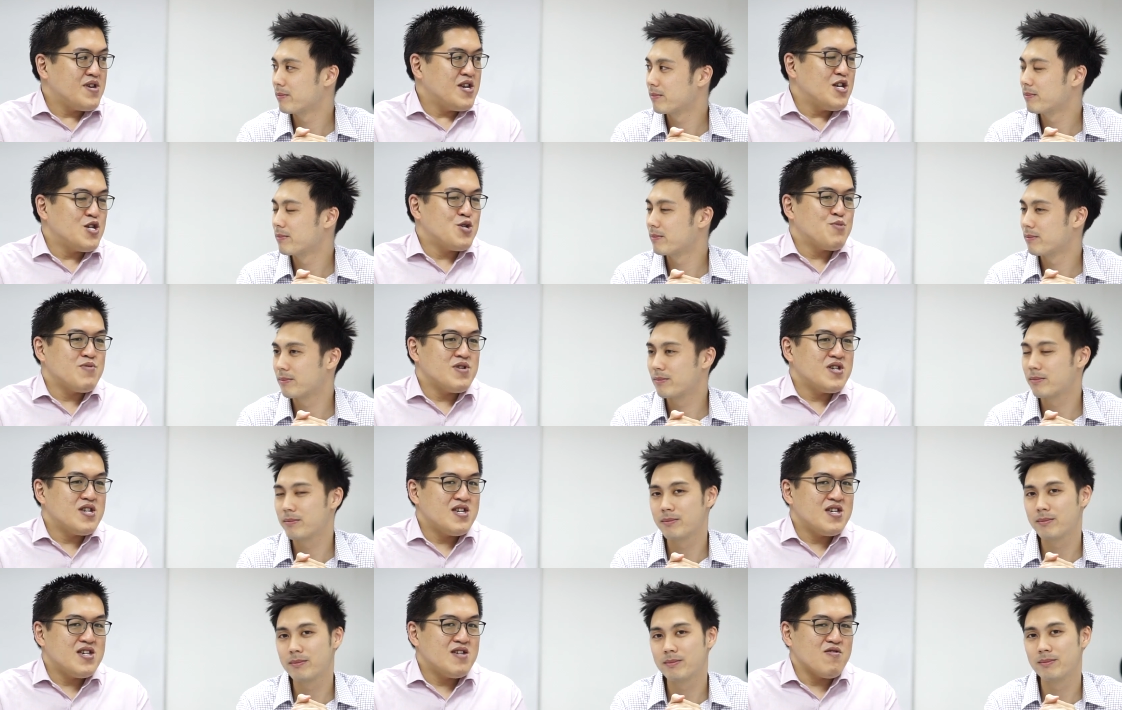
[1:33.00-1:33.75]

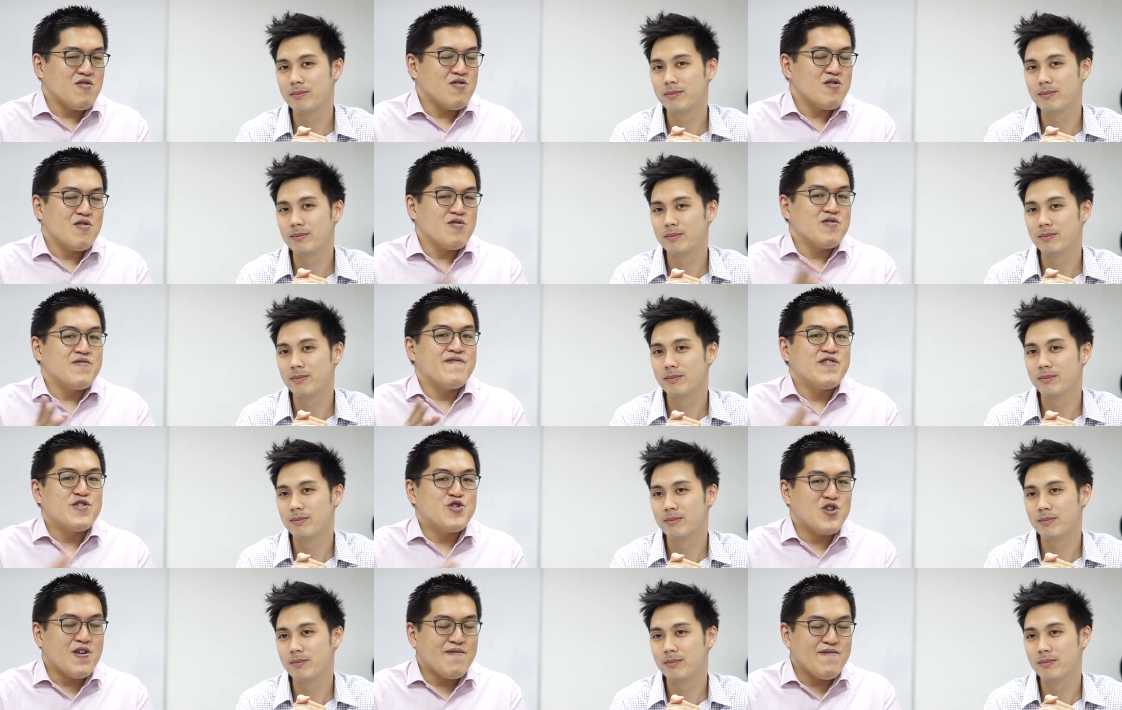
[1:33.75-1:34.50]
Speaker 1: PHP, or
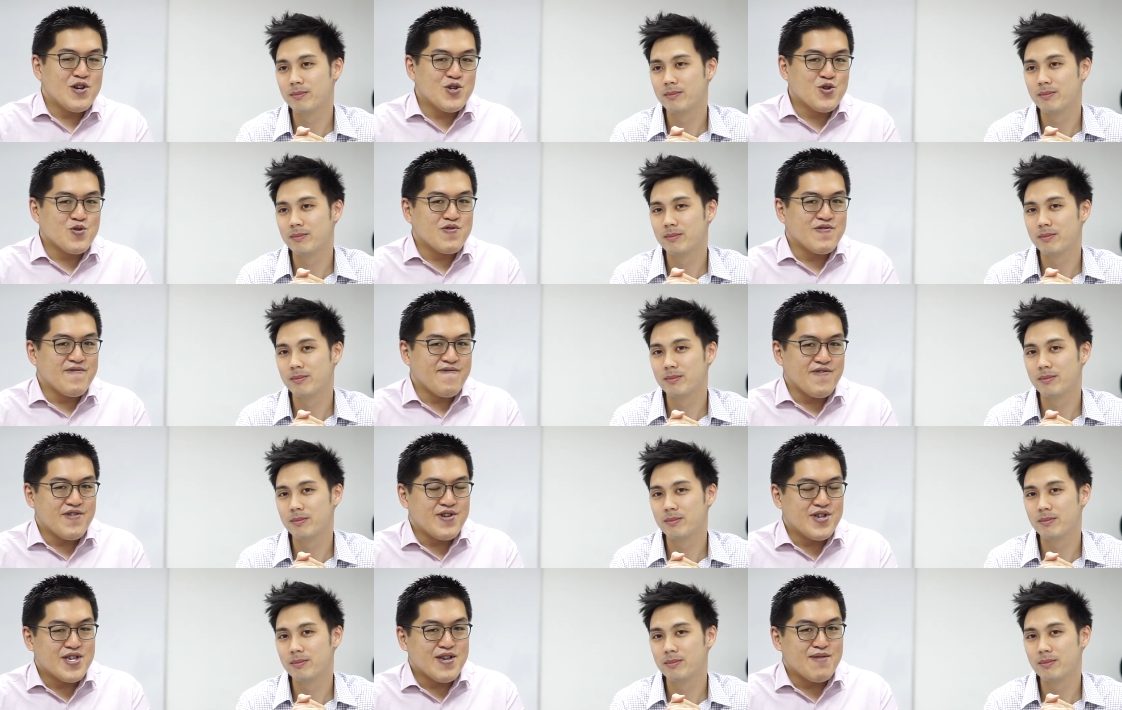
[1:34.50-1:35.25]
even JavaScript,
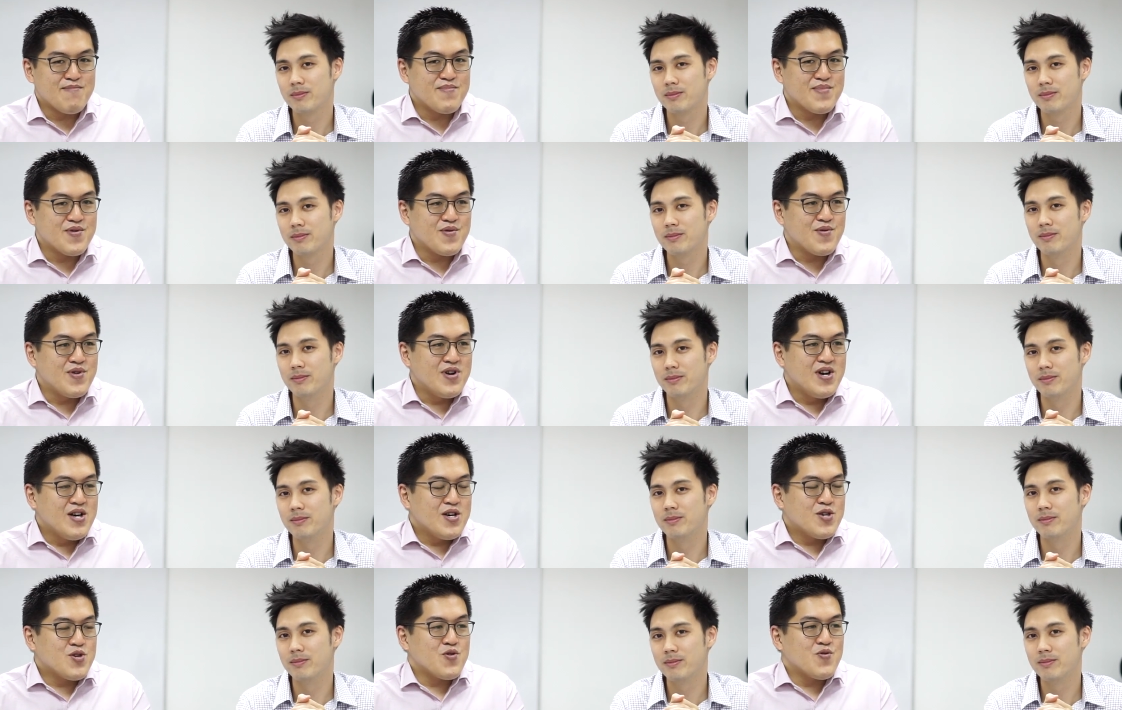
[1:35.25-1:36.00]
for example.
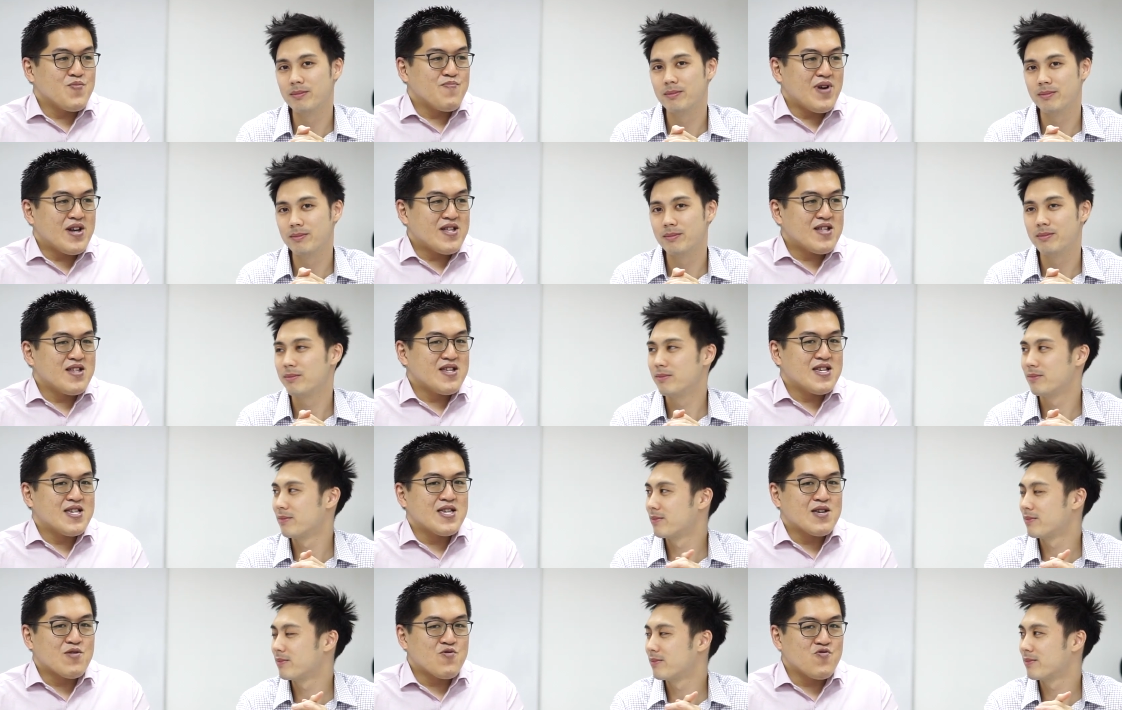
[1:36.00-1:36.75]
So Python
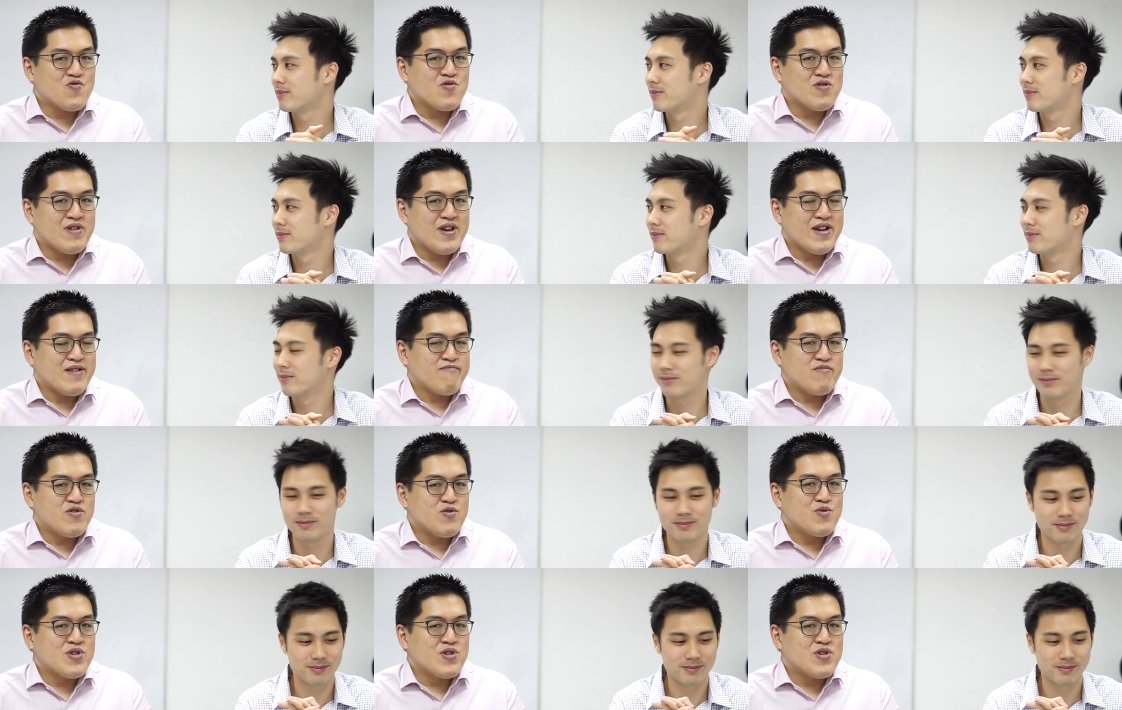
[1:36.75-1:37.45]
is a good and